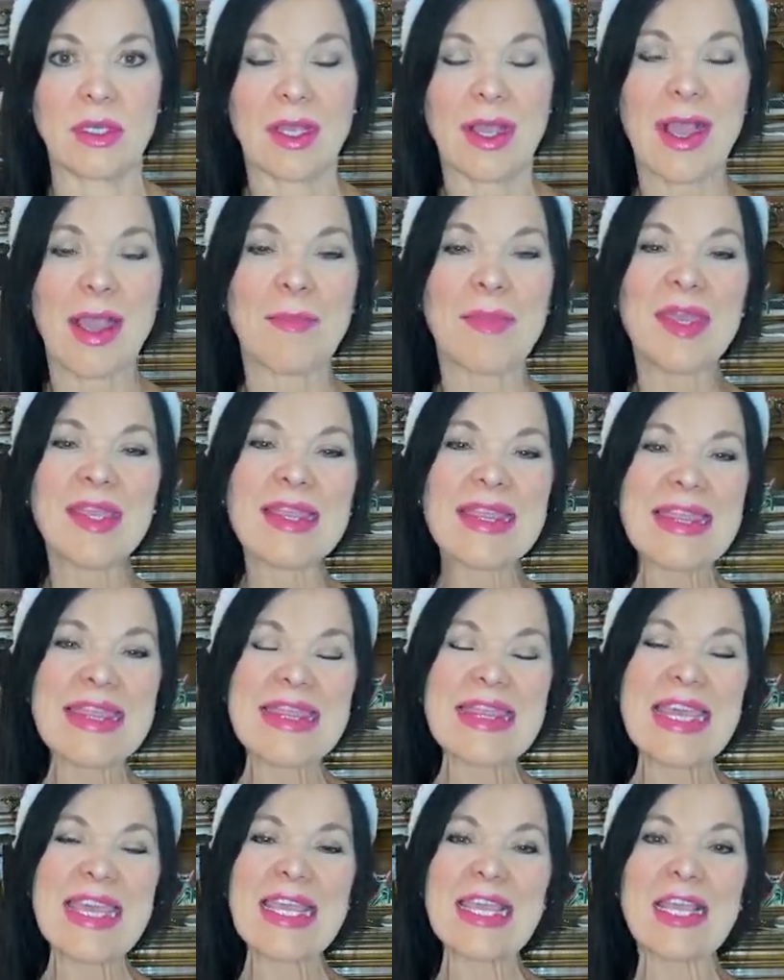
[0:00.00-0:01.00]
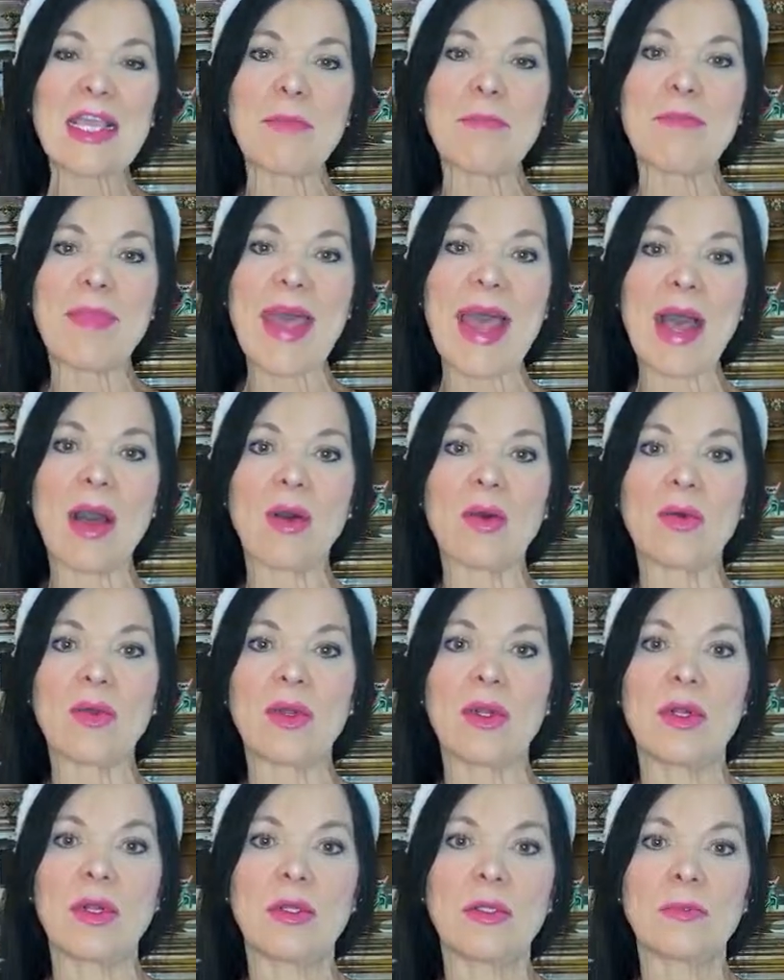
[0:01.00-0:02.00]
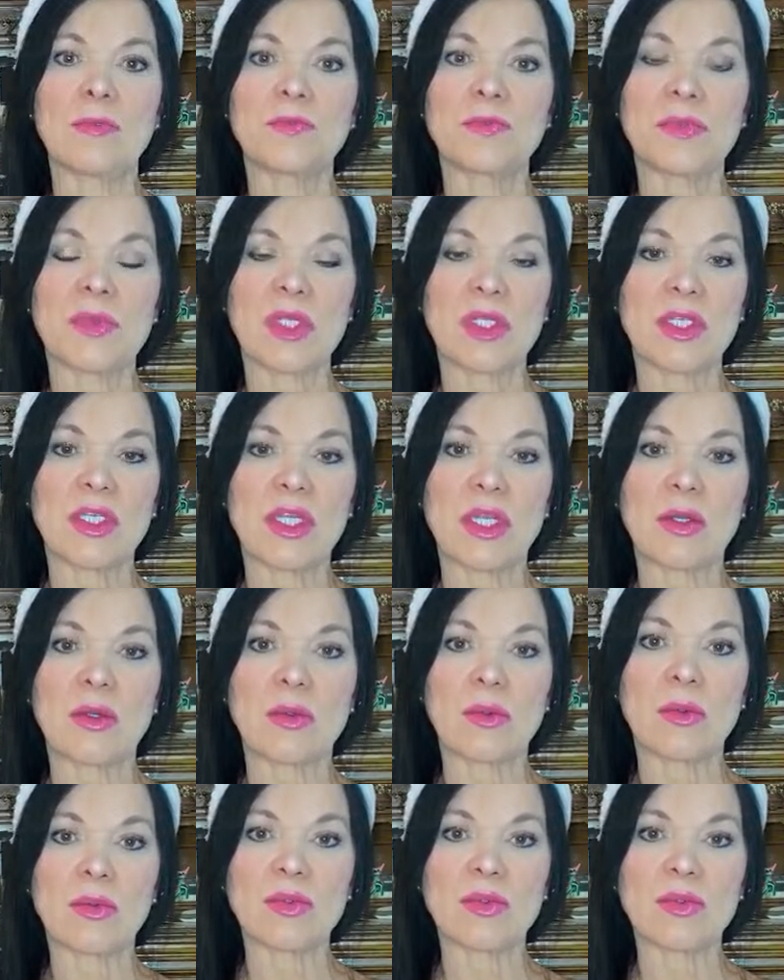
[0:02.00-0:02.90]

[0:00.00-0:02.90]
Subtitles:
I mean, think about, you know,